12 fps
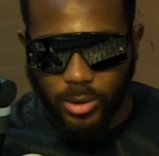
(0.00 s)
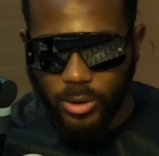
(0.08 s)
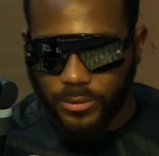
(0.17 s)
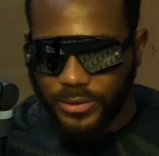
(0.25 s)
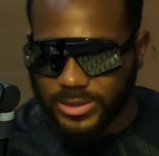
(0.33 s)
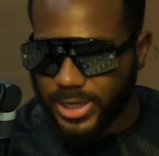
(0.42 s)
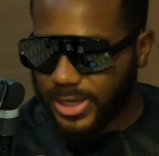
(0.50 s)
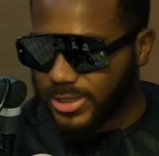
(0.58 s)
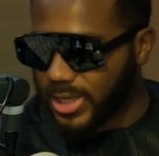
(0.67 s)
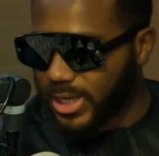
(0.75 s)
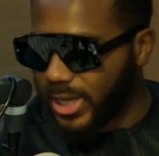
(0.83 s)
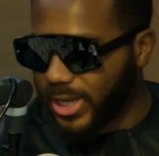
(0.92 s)
of things I can
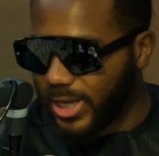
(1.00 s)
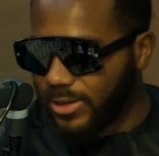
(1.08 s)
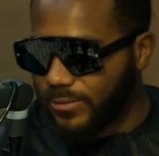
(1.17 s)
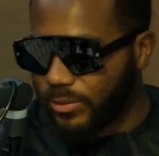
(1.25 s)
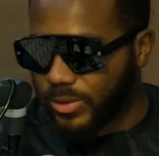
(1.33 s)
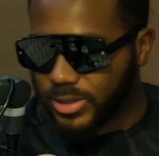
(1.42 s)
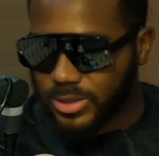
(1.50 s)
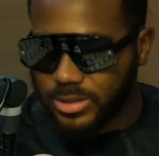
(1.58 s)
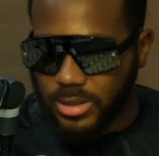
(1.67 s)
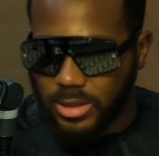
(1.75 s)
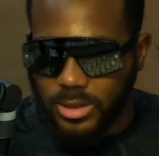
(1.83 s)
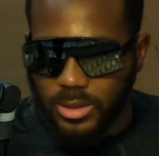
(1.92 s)
say can
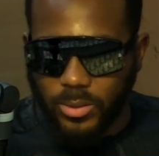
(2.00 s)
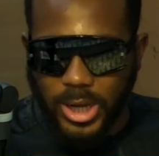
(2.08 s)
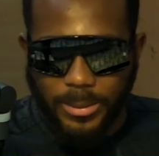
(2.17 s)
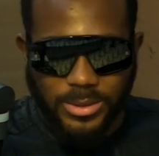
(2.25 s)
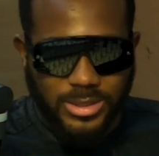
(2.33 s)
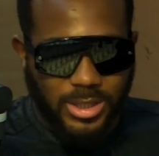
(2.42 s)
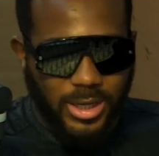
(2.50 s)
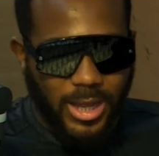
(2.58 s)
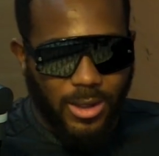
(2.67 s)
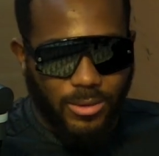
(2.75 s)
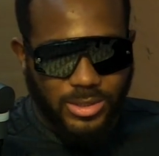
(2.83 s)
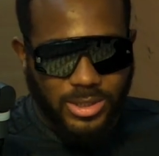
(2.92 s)
influence what happens in the
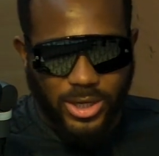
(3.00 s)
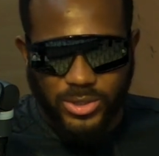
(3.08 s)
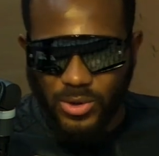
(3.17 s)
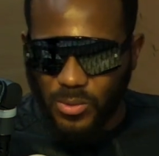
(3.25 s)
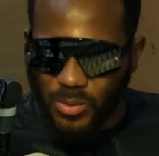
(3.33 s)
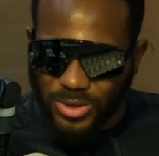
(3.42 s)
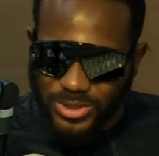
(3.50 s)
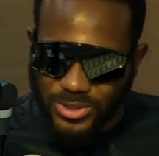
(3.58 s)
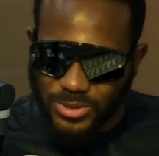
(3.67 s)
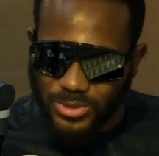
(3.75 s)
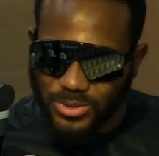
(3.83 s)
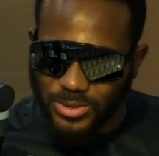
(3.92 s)
house, and I don't want
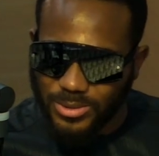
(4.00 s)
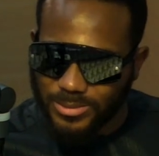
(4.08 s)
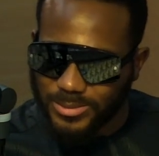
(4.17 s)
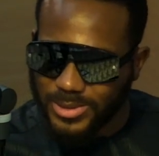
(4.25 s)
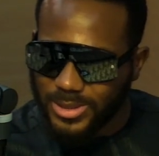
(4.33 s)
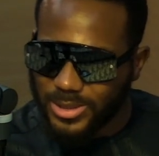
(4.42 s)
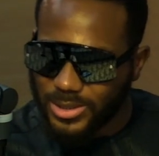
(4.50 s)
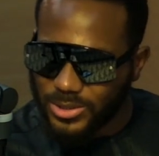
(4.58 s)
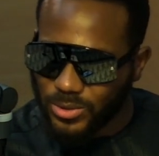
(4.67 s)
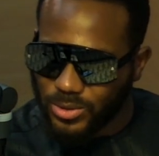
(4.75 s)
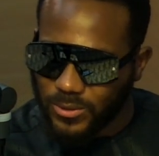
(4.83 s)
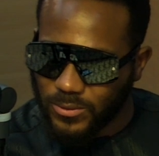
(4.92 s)
to
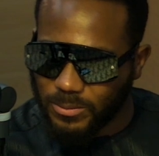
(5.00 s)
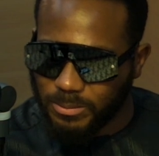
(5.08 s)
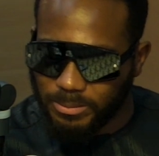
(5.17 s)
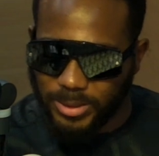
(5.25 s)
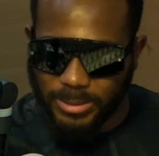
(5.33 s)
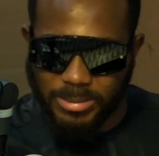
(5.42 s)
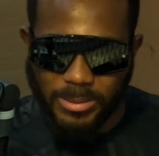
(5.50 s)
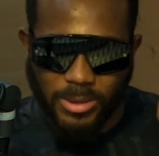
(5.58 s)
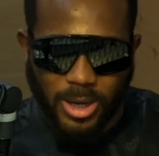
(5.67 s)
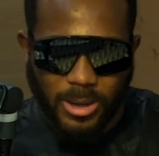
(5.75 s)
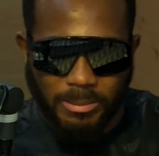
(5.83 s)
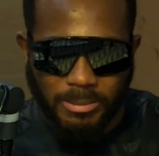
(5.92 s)
sort of bring people
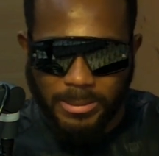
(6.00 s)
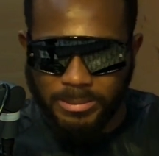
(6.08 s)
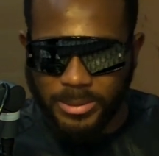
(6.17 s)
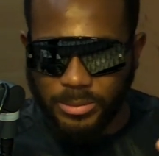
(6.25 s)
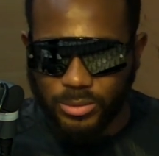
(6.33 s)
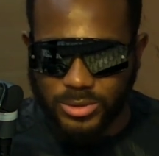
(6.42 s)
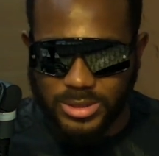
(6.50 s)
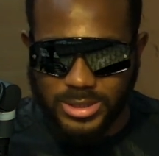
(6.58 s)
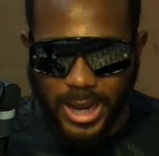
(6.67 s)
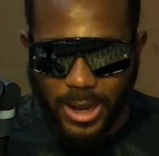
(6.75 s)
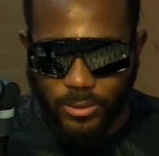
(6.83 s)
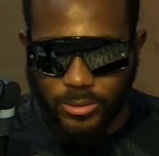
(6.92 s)
up, bring people
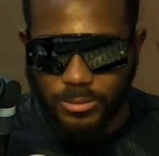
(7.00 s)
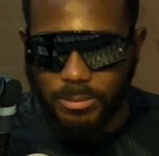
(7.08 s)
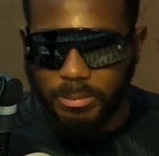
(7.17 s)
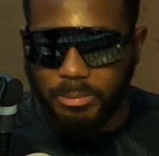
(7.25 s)
down.